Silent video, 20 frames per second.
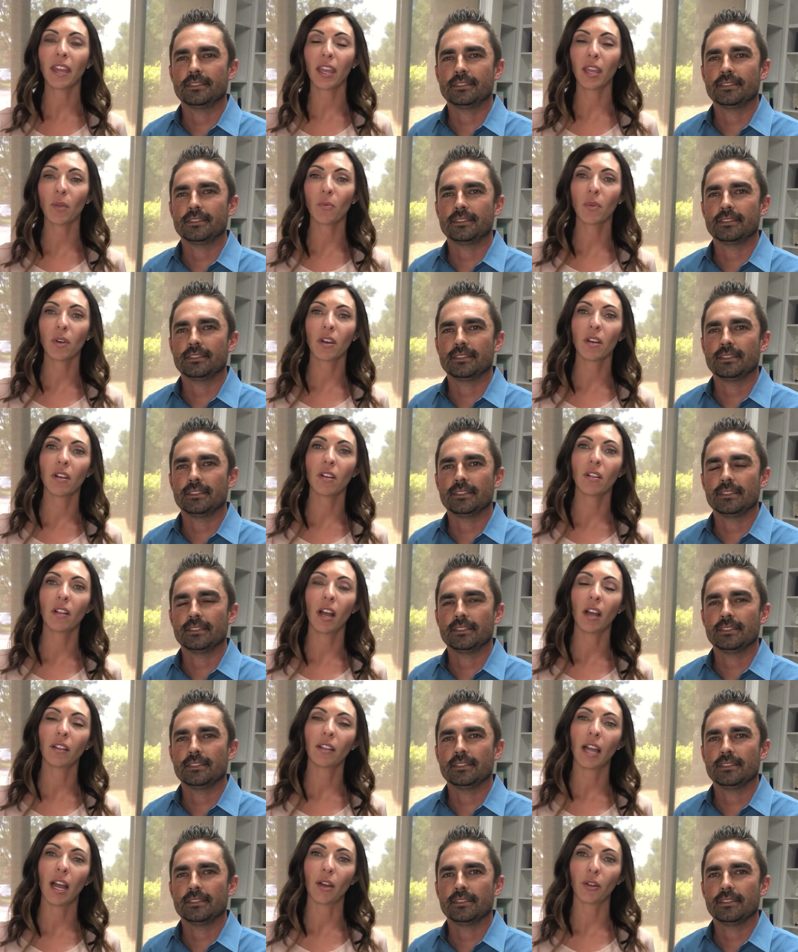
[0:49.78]
Speaker 1: they will
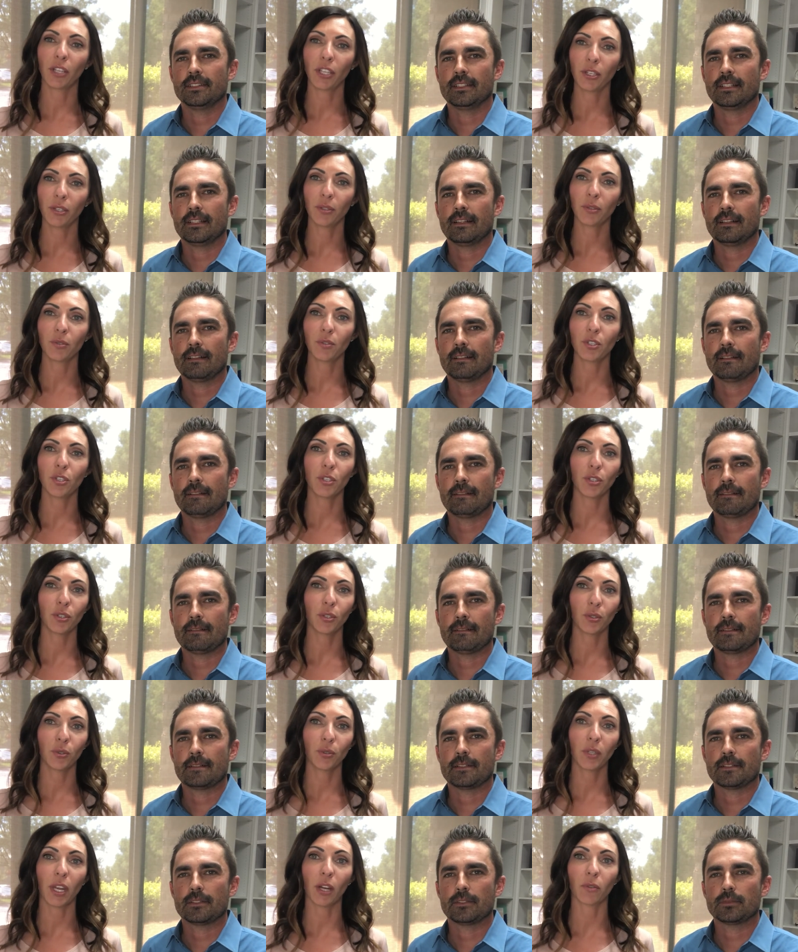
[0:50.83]
allow you
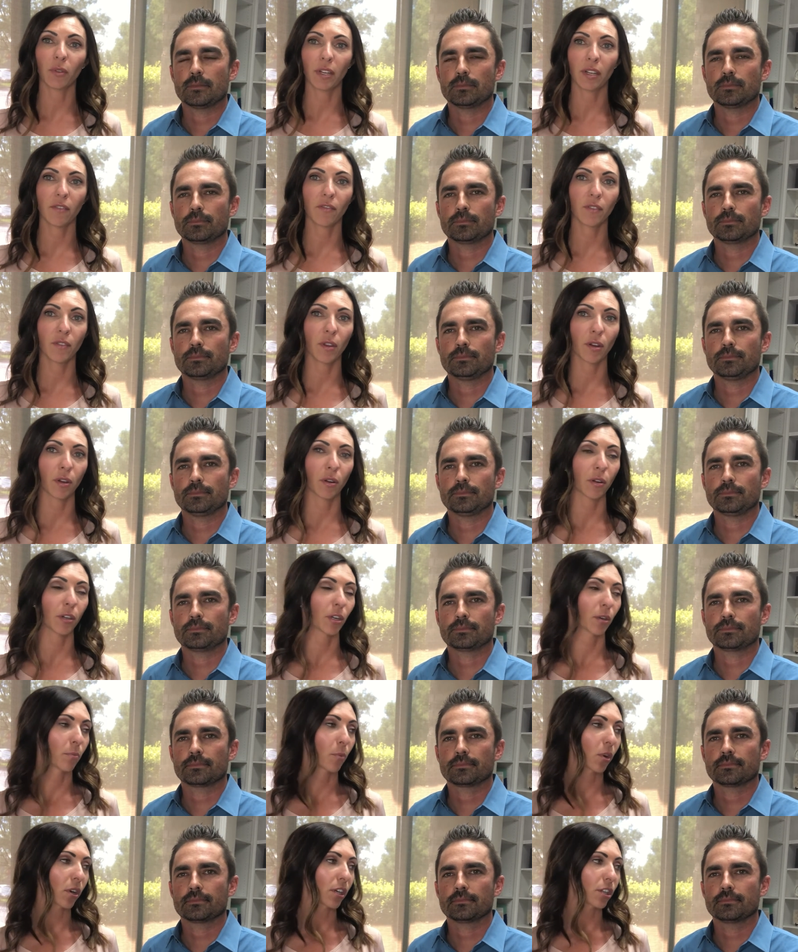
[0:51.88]
to get rid of the,
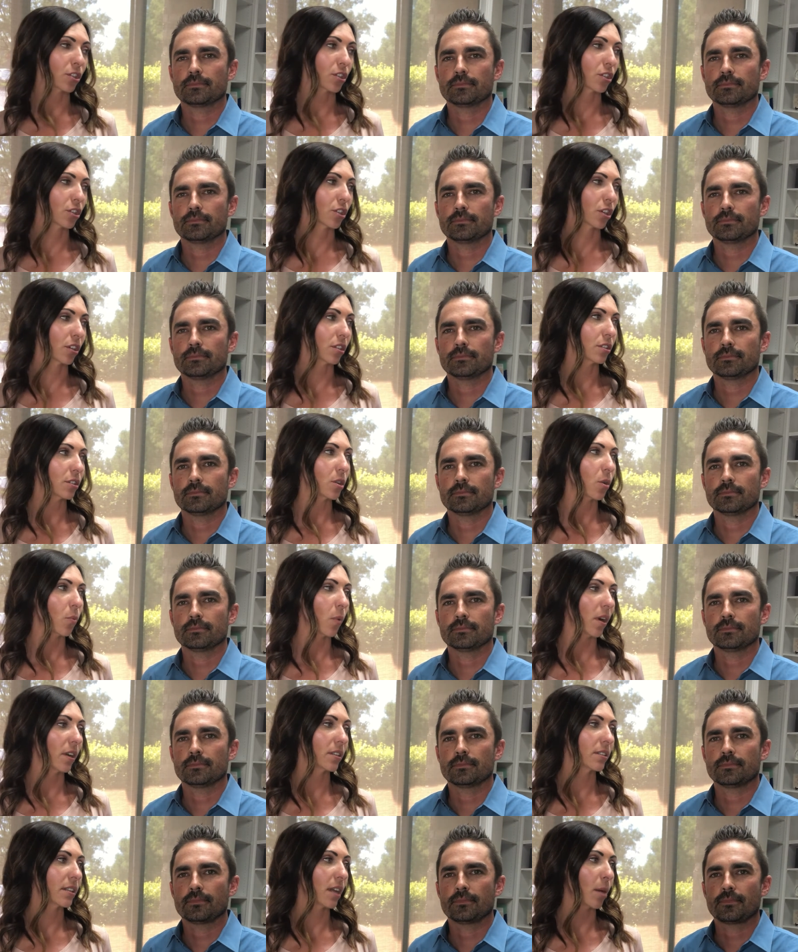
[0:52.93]
your mortgage insurance. So, what
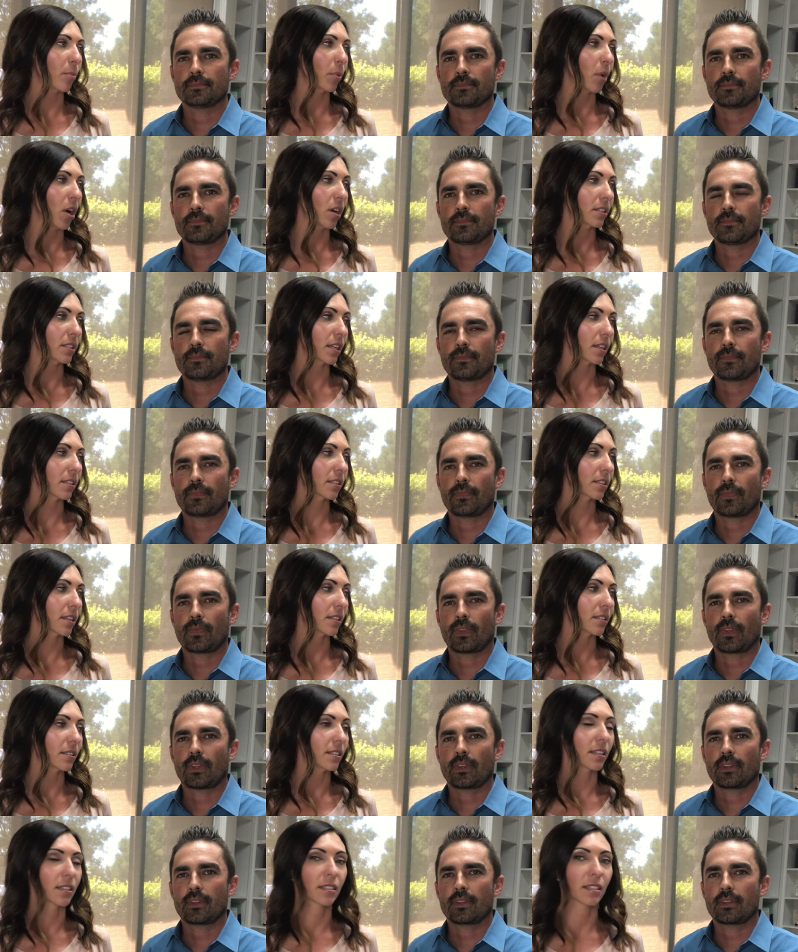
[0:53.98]
does that process
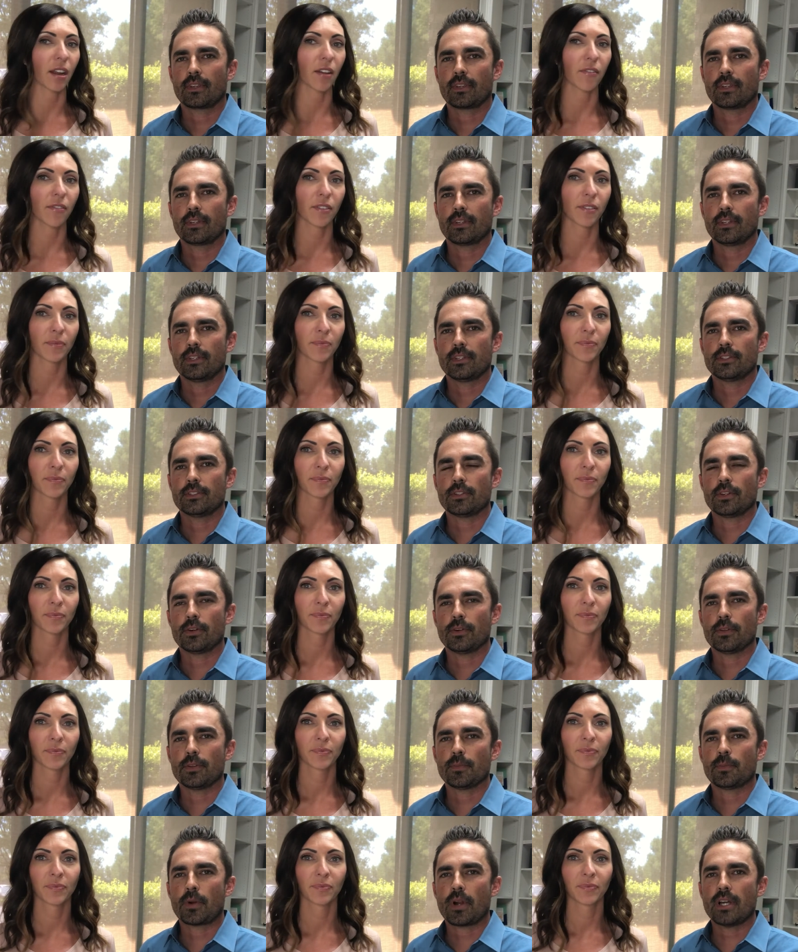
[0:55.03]
consist of?
Speaker 2: So,
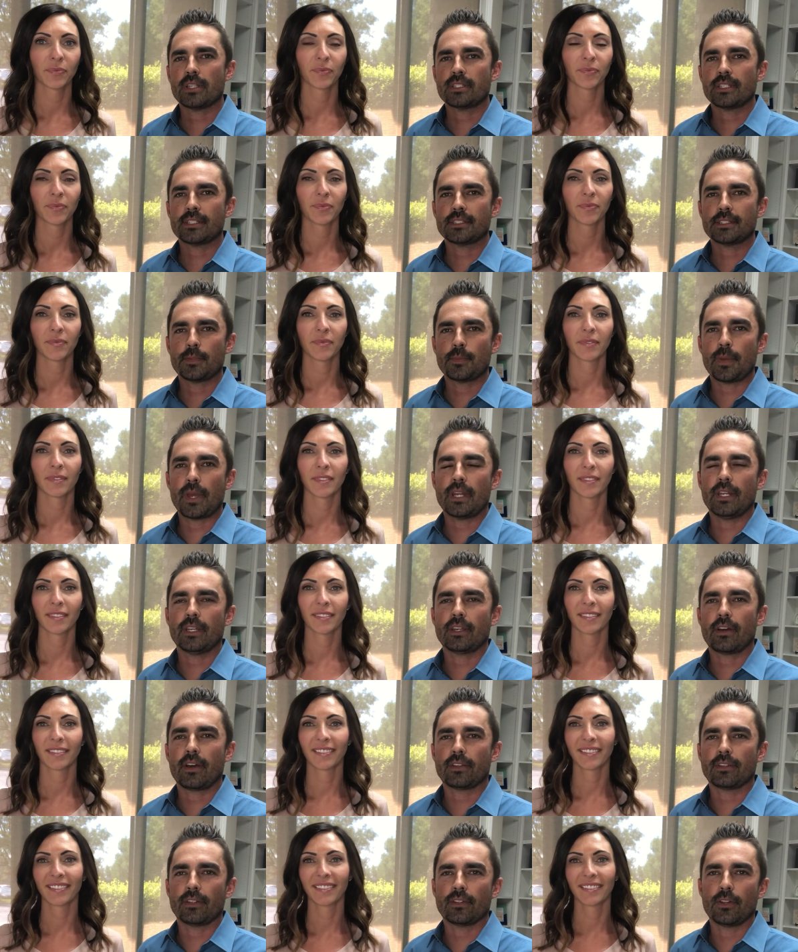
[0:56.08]
the process, depending
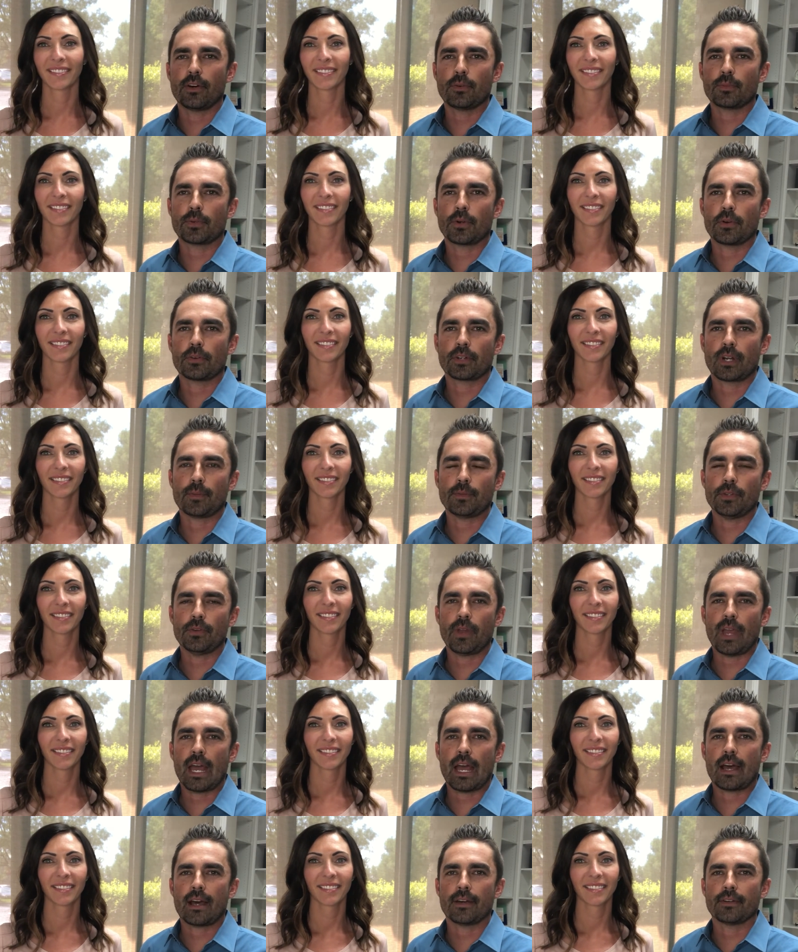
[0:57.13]
on the loan program you
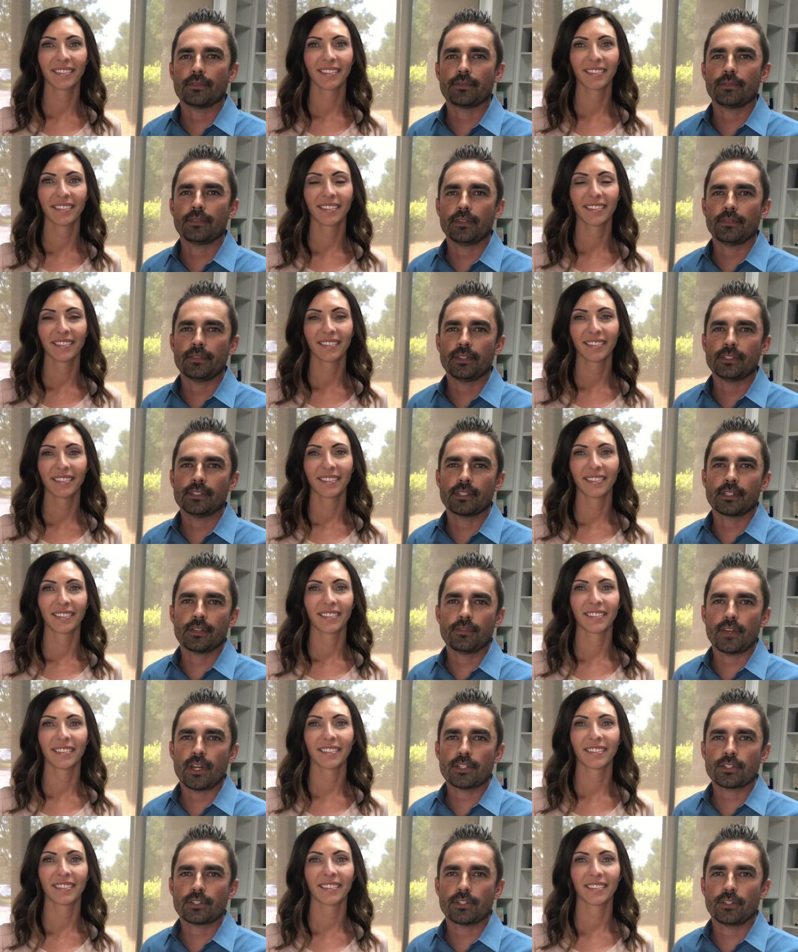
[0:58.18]
have, if it's a
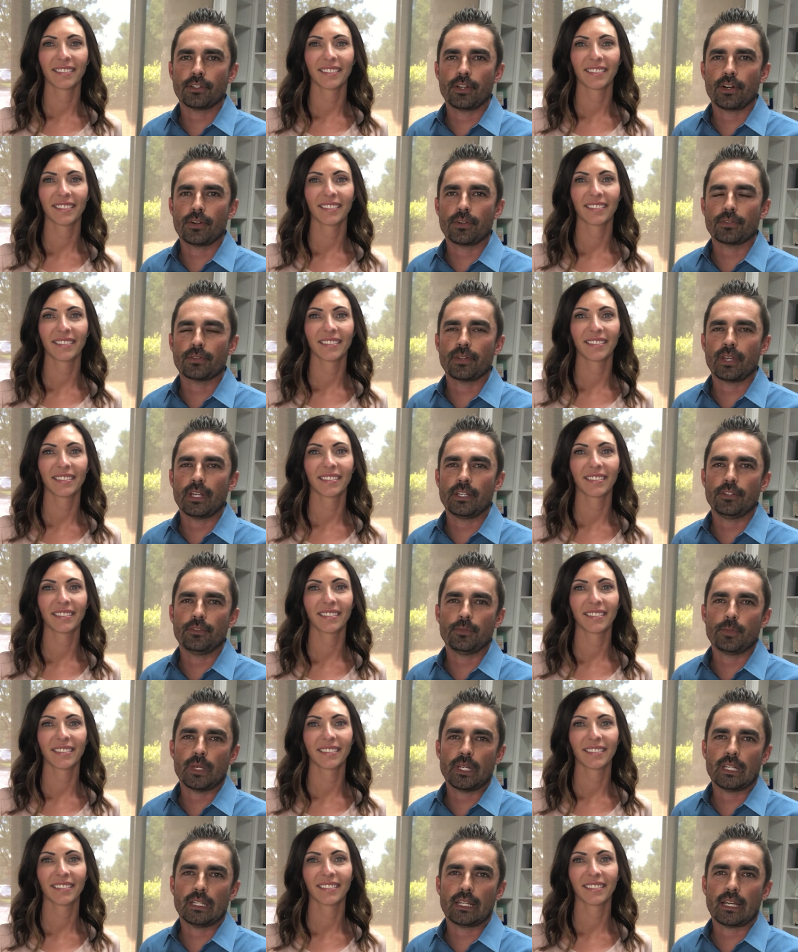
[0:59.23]
conventional loan and you've
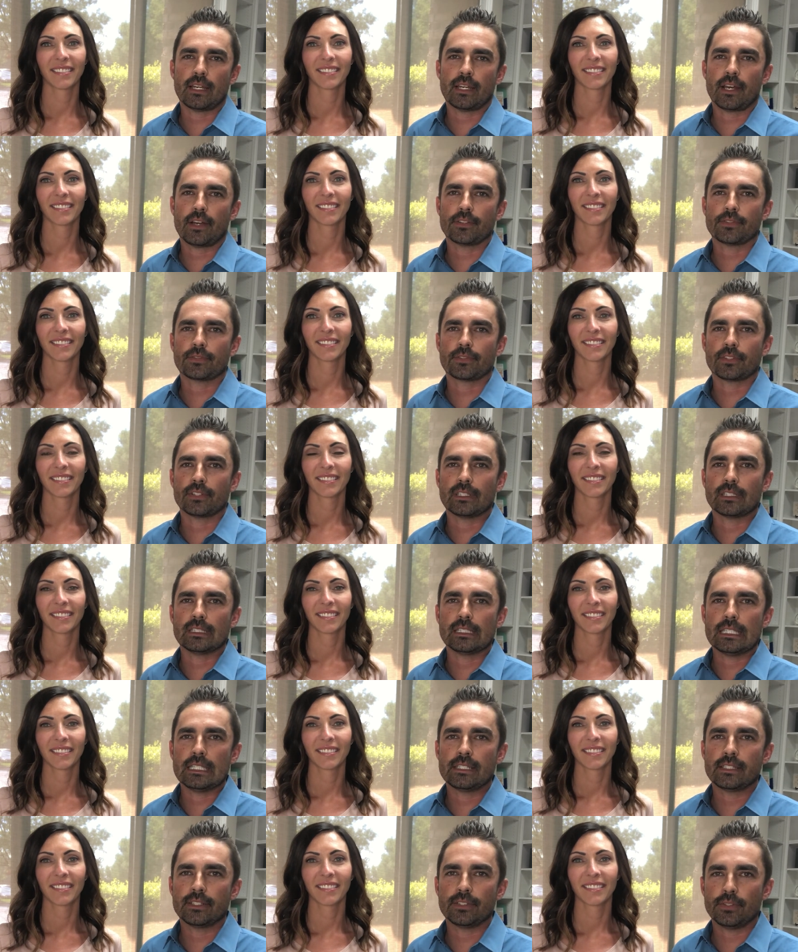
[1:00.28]
been in that house for at
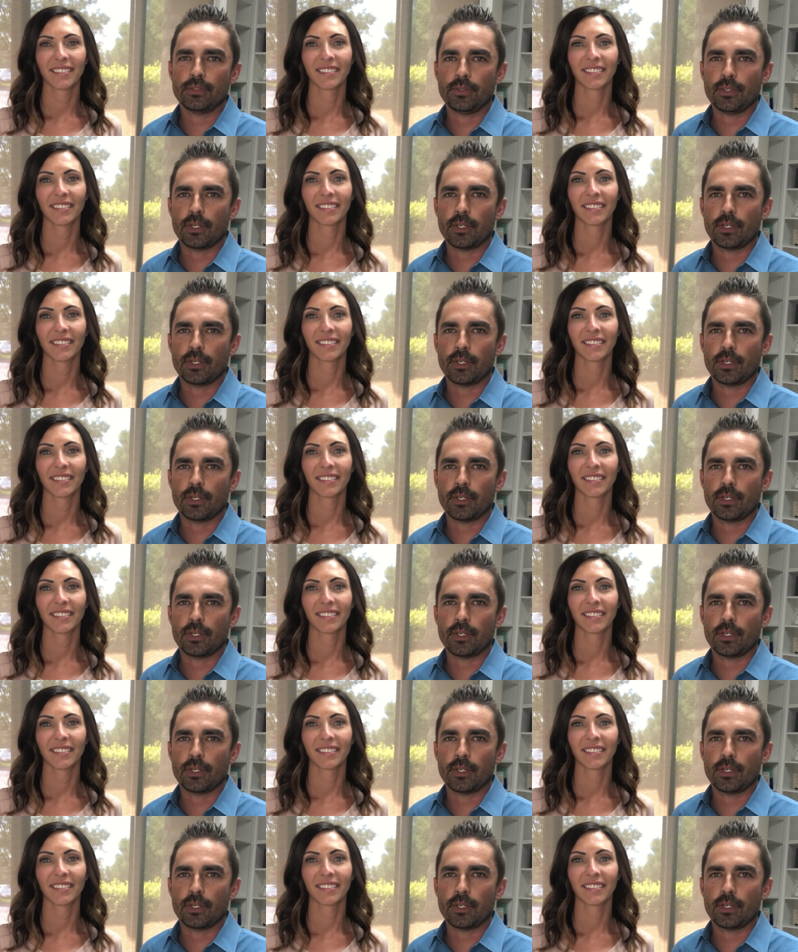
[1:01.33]
least a two